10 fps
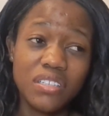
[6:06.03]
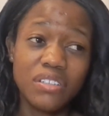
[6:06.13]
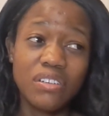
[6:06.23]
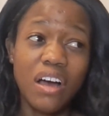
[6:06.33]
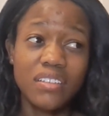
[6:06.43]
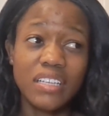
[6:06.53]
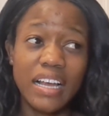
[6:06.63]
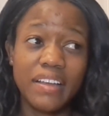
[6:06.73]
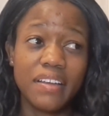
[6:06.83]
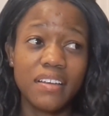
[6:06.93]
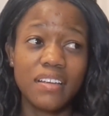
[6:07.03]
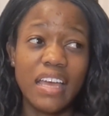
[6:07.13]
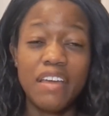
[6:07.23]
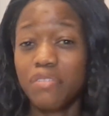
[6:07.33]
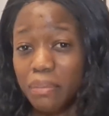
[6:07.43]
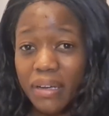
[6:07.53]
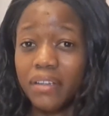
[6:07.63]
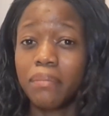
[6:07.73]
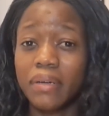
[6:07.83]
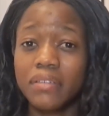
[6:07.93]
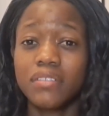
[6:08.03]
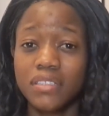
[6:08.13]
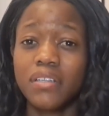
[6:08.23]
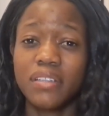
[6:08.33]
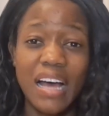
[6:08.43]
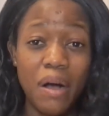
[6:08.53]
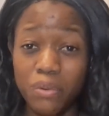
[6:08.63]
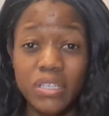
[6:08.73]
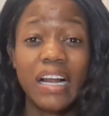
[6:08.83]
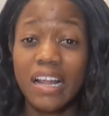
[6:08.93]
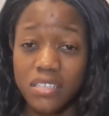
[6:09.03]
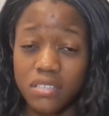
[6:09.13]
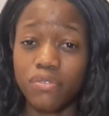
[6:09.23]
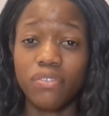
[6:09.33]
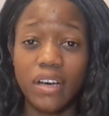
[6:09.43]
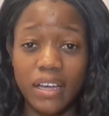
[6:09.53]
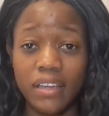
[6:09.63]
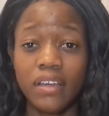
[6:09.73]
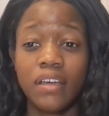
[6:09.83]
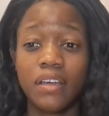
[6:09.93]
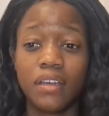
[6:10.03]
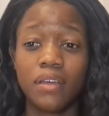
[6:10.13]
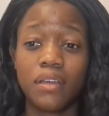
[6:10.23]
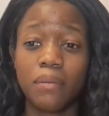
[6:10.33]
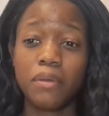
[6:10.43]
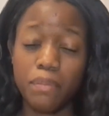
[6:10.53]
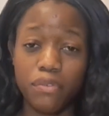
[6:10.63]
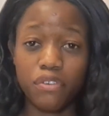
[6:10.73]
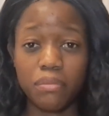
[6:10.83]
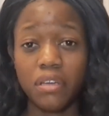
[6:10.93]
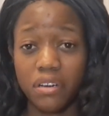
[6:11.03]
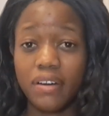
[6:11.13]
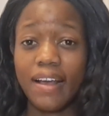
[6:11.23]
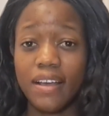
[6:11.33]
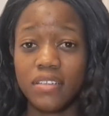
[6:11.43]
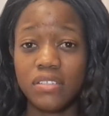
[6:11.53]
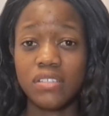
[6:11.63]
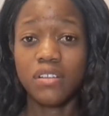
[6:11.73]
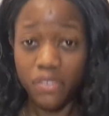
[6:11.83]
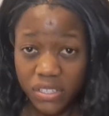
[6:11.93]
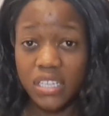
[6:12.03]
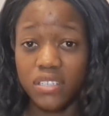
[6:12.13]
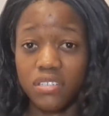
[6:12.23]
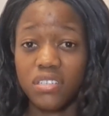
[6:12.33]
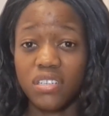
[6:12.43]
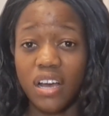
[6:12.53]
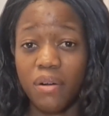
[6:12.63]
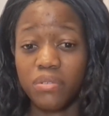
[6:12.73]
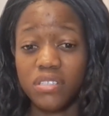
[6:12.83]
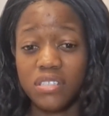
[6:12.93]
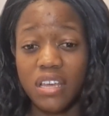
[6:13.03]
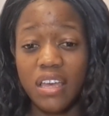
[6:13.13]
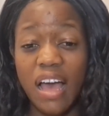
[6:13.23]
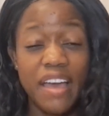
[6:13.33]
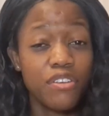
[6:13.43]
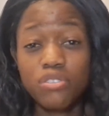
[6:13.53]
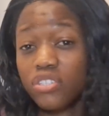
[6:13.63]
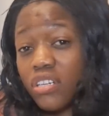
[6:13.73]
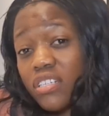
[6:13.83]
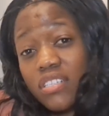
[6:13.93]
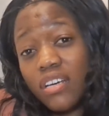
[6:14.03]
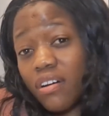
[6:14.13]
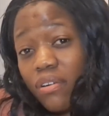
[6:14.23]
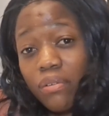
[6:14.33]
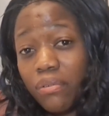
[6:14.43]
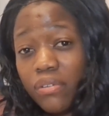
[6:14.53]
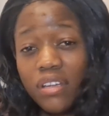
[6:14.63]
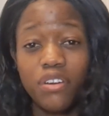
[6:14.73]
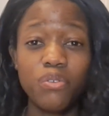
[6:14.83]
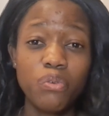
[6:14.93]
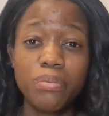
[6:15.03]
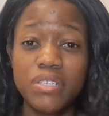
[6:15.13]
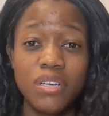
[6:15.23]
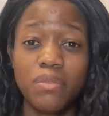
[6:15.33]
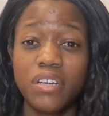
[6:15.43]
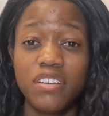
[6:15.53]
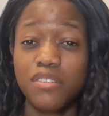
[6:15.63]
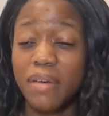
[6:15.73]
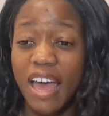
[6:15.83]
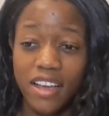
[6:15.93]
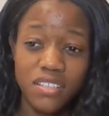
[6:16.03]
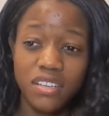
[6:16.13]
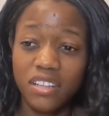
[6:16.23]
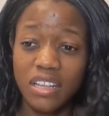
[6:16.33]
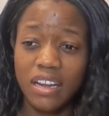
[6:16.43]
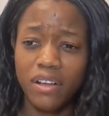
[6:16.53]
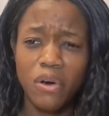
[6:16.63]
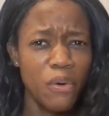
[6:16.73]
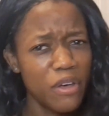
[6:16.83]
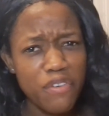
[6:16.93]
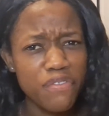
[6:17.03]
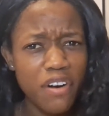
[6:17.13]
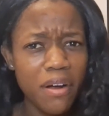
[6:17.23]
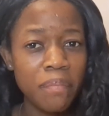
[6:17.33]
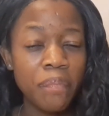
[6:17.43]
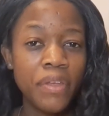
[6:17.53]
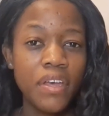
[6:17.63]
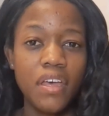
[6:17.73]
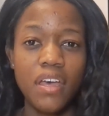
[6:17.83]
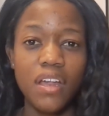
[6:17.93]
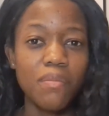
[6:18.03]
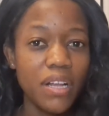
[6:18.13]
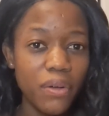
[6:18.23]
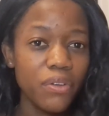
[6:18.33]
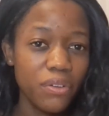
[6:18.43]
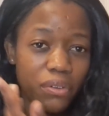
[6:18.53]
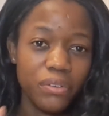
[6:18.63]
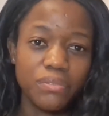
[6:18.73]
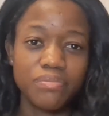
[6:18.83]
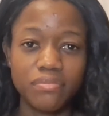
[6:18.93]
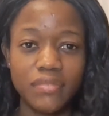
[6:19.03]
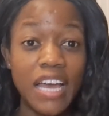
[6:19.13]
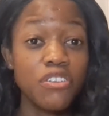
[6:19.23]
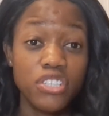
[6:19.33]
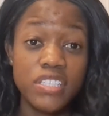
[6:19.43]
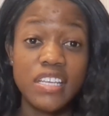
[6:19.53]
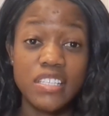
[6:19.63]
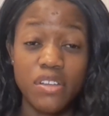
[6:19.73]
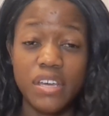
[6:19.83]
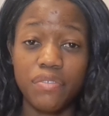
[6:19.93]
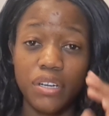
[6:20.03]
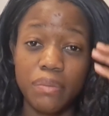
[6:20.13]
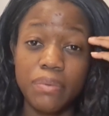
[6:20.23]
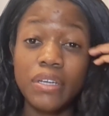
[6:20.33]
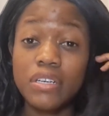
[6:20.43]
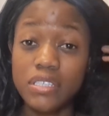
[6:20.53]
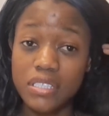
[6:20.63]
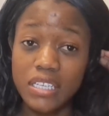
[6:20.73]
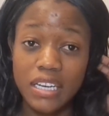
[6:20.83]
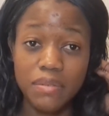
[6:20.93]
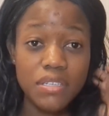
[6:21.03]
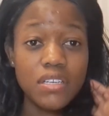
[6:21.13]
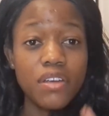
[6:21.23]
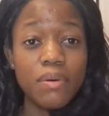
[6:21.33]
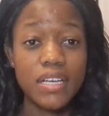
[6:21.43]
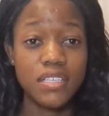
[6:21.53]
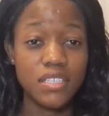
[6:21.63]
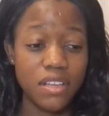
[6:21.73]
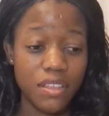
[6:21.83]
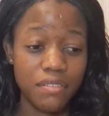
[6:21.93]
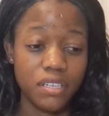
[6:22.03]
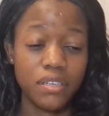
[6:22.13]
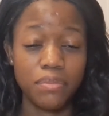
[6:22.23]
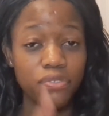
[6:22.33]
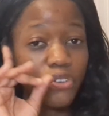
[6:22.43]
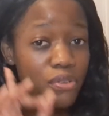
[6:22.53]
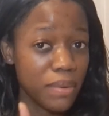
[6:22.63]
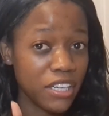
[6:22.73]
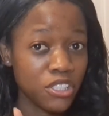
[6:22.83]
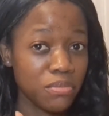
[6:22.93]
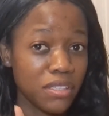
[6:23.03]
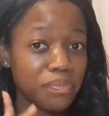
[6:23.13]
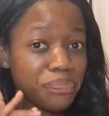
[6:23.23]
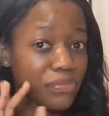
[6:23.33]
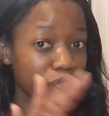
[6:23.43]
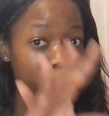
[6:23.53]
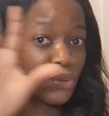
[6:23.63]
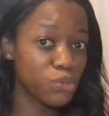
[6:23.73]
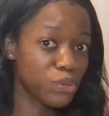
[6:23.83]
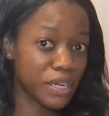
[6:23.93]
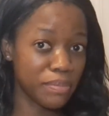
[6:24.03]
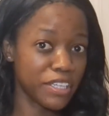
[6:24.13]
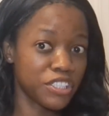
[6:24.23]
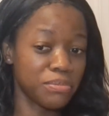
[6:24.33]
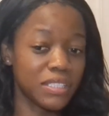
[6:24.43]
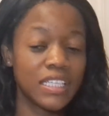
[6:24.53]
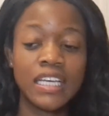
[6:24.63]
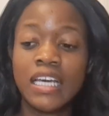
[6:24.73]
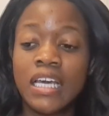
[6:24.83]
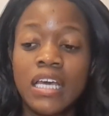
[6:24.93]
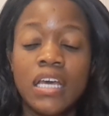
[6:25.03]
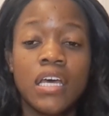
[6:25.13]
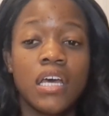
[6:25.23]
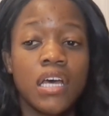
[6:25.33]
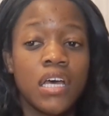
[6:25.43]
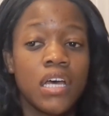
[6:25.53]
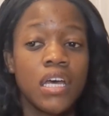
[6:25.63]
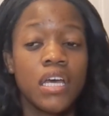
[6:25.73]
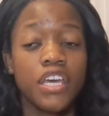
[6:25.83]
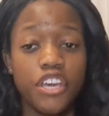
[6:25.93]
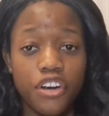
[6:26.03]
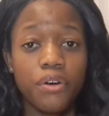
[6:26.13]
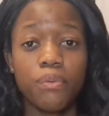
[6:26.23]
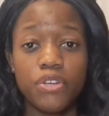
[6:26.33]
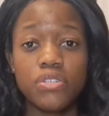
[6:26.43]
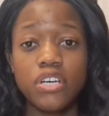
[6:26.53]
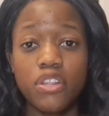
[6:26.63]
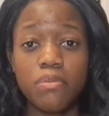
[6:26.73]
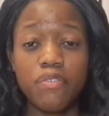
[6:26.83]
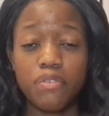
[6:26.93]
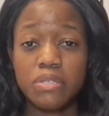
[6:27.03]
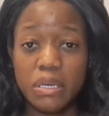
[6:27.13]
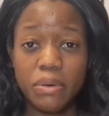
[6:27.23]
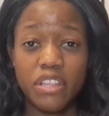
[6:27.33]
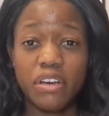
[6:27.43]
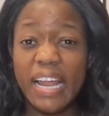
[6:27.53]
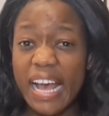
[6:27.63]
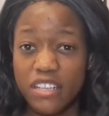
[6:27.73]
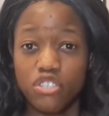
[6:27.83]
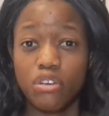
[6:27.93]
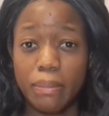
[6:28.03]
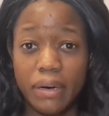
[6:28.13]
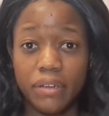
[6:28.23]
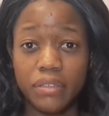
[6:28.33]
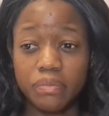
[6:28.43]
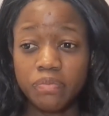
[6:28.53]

Not like everybody, but I would classify people from here as self-centered. I would say, I usually tell in an Uber, someone hears my accent and they're like, oh, where you from? And I'm like, oh, I usually say South Africa because, and let me tell you why I say South Africa before you bash me, for those who want to bash me. Here, when you tell them you're from somewhere, they're going to ask you about it.